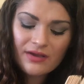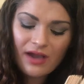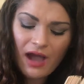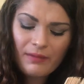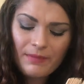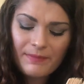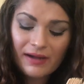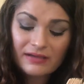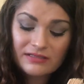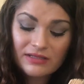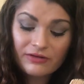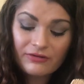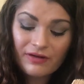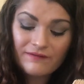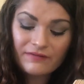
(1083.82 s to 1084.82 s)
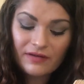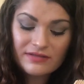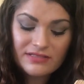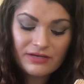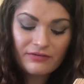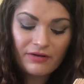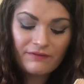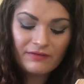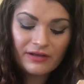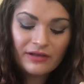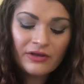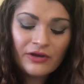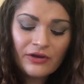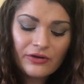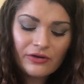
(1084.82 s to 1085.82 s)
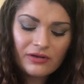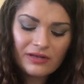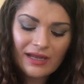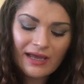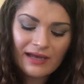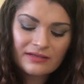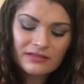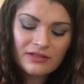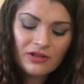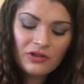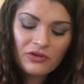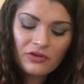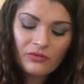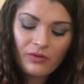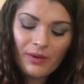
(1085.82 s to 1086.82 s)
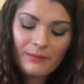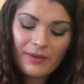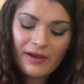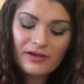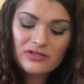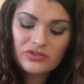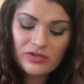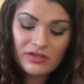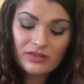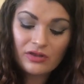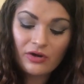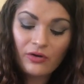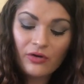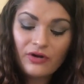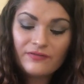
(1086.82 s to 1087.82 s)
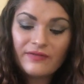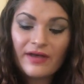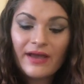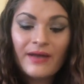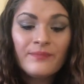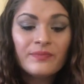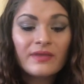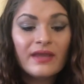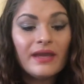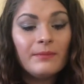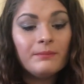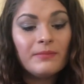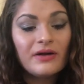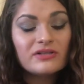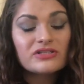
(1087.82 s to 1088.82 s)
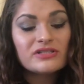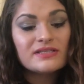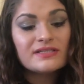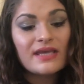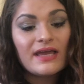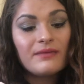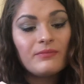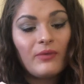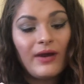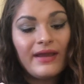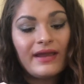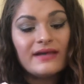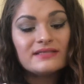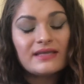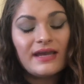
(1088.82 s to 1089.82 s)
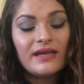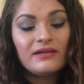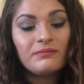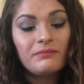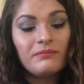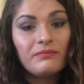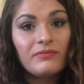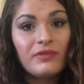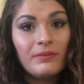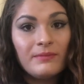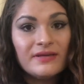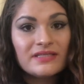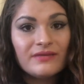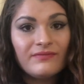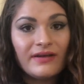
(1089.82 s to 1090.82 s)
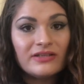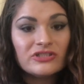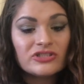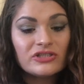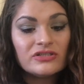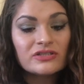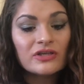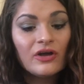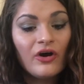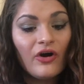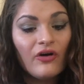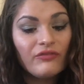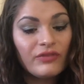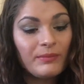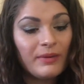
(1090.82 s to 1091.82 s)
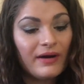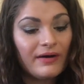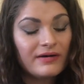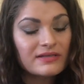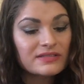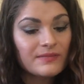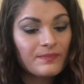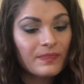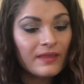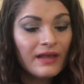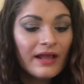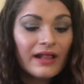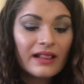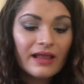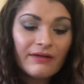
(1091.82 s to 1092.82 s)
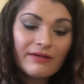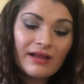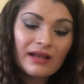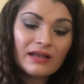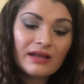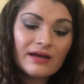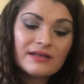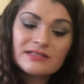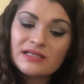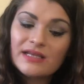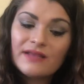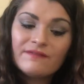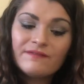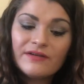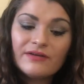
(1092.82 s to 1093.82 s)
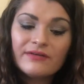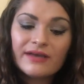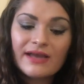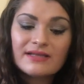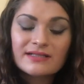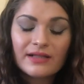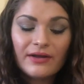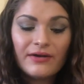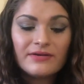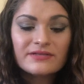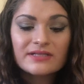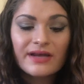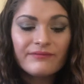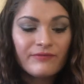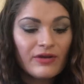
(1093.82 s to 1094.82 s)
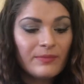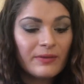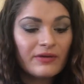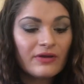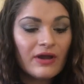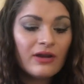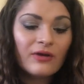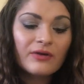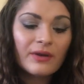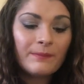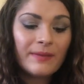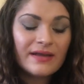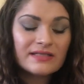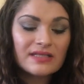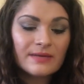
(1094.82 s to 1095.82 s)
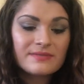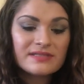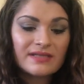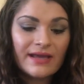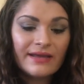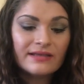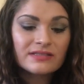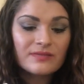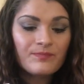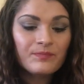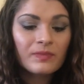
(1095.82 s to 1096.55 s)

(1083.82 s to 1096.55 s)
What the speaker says: calm about it that Grandfather said gruffly, good lad. The grandparents treated the whole affair in much the same way as they had the misadventures of the past. Clary had learned to leave field gates closed, and Rupert no longer picked up snakes.